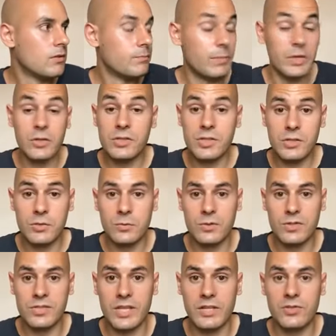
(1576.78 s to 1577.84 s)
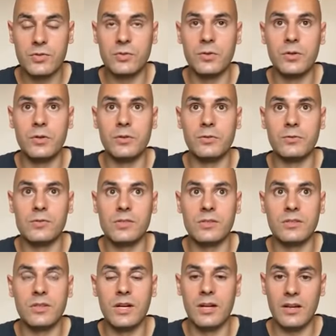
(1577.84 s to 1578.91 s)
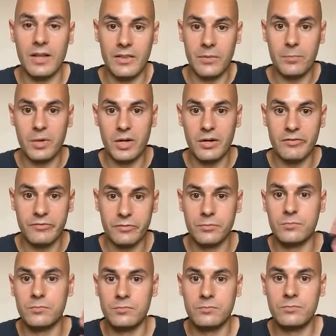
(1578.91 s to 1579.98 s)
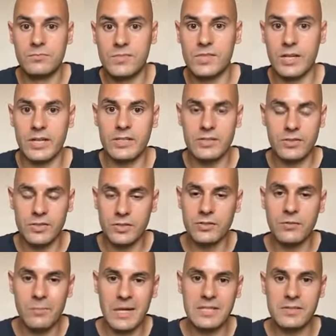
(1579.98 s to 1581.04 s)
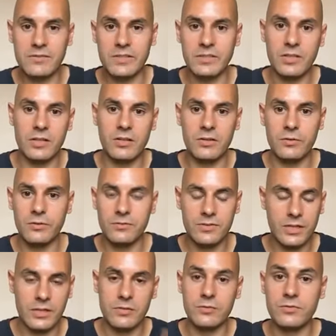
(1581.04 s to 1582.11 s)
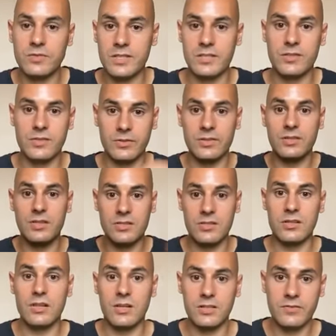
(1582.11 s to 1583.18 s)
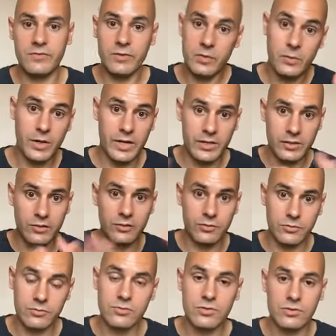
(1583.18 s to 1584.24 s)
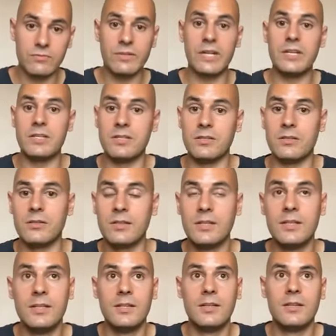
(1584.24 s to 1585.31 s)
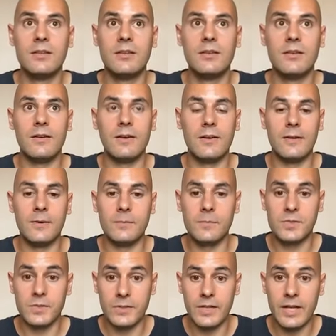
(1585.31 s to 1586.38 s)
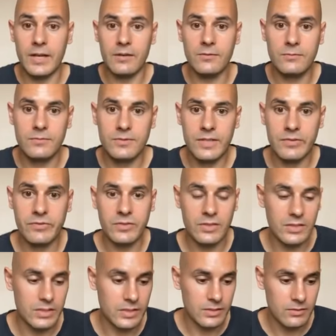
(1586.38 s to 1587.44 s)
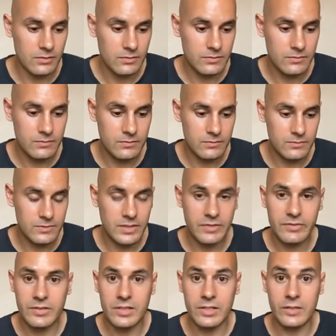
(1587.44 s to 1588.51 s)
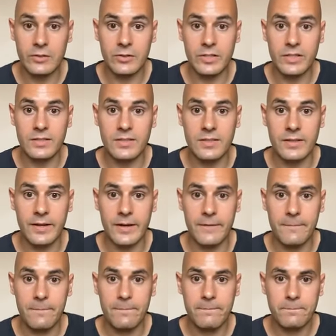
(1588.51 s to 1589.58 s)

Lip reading: because it's all essential oils and kind of like the parfum side, so it's not massively diluted, so it does last for quite a good duration. So yeah, definitely look into that.